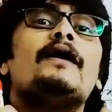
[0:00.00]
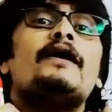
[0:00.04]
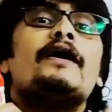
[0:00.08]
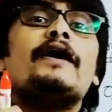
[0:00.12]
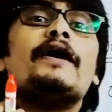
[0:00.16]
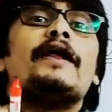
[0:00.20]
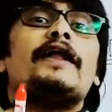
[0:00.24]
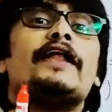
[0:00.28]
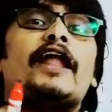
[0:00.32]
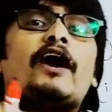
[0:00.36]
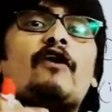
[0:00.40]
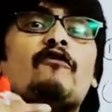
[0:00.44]

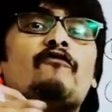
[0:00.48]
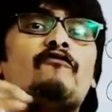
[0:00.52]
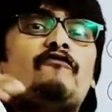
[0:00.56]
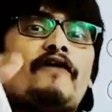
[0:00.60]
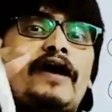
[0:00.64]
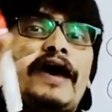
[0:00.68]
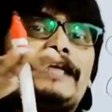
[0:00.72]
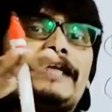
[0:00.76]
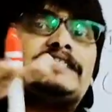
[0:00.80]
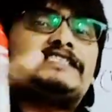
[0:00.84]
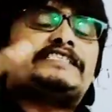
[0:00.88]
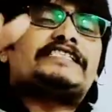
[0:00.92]
Now,
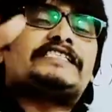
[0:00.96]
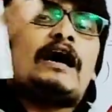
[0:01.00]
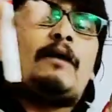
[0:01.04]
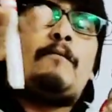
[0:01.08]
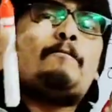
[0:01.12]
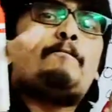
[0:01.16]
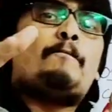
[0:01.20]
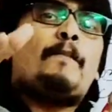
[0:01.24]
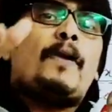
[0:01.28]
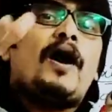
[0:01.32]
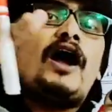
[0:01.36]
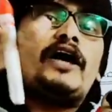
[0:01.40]
when some
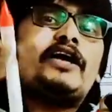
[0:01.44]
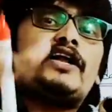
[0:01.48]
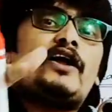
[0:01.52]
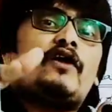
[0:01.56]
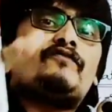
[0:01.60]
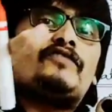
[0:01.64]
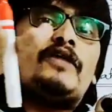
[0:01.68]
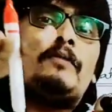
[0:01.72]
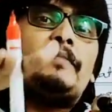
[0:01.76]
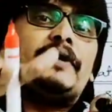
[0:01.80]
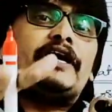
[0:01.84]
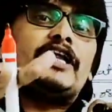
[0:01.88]
part of the
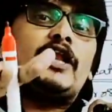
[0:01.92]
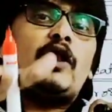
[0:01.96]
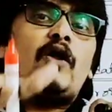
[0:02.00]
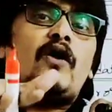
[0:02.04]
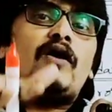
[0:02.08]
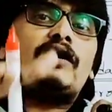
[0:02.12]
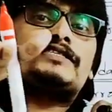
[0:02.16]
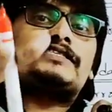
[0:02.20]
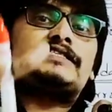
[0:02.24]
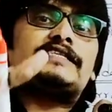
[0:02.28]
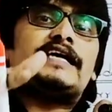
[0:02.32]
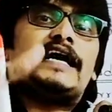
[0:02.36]
metal
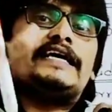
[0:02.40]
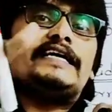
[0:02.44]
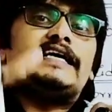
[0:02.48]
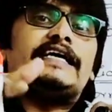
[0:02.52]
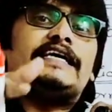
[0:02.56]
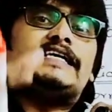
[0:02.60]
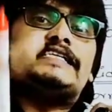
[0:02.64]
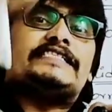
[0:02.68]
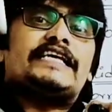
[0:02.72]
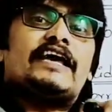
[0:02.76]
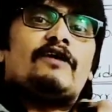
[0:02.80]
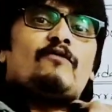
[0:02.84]
oxide is
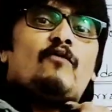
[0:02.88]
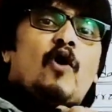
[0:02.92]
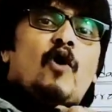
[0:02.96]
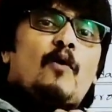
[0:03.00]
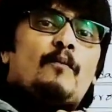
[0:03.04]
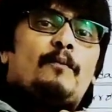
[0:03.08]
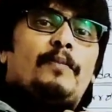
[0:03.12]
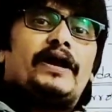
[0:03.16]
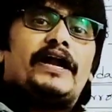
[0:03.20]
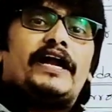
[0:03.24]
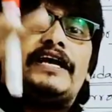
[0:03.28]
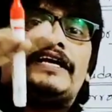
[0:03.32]

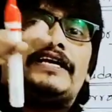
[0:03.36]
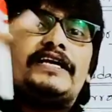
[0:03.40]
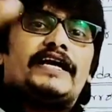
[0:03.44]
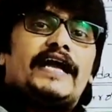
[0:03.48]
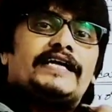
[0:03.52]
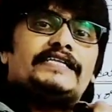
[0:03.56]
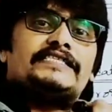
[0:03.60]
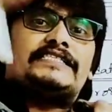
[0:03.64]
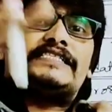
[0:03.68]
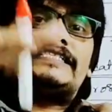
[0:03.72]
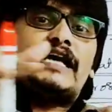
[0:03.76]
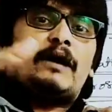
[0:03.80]
evaporated and
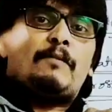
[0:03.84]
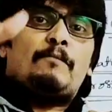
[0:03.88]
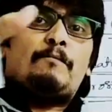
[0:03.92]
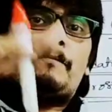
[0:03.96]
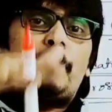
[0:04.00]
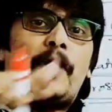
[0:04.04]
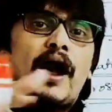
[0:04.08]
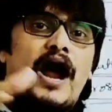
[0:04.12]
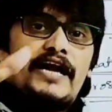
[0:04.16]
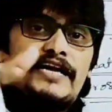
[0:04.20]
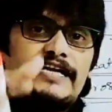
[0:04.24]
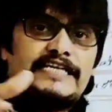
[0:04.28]
some
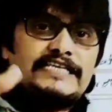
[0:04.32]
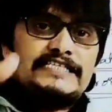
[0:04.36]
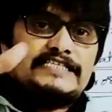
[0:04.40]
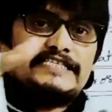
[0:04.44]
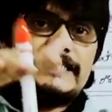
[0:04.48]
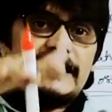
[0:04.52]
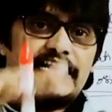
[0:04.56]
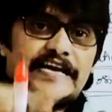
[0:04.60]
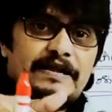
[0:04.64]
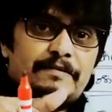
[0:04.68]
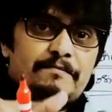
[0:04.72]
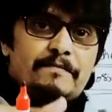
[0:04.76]
part is
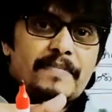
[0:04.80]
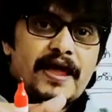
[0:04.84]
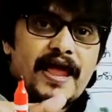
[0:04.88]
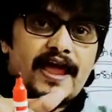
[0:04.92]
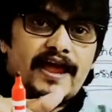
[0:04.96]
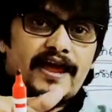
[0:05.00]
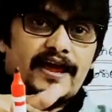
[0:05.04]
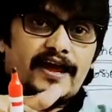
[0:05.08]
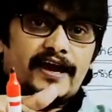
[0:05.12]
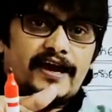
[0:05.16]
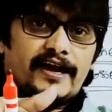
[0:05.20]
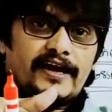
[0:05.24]

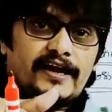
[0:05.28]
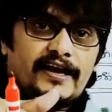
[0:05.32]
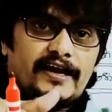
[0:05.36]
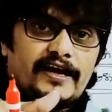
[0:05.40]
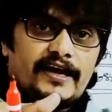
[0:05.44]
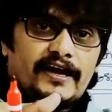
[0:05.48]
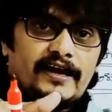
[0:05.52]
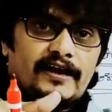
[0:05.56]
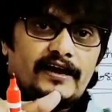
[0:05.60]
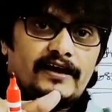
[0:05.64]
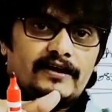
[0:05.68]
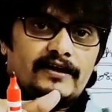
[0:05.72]
remained,
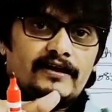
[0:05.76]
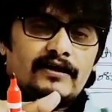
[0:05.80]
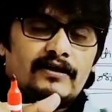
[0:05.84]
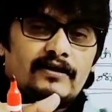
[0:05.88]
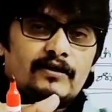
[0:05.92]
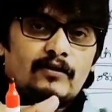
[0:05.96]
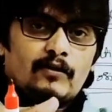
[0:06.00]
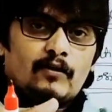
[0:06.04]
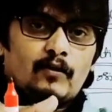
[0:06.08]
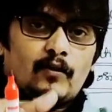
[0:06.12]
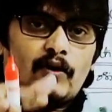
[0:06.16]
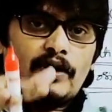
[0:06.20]

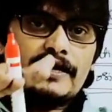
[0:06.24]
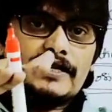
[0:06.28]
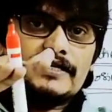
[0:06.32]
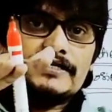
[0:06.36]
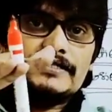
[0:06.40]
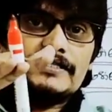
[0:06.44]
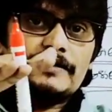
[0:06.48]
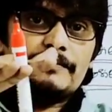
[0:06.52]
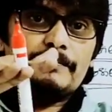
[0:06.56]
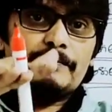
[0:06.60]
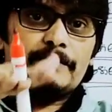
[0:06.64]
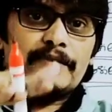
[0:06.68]
what does
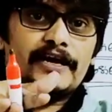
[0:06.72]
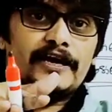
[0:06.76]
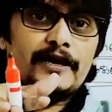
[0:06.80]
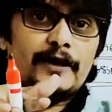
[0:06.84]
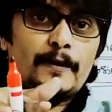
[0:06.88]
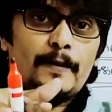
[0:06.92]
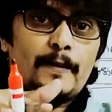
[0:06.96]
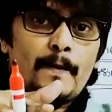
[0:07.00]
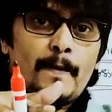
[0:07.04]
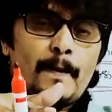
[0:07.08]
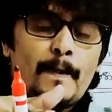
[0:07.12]
it mean?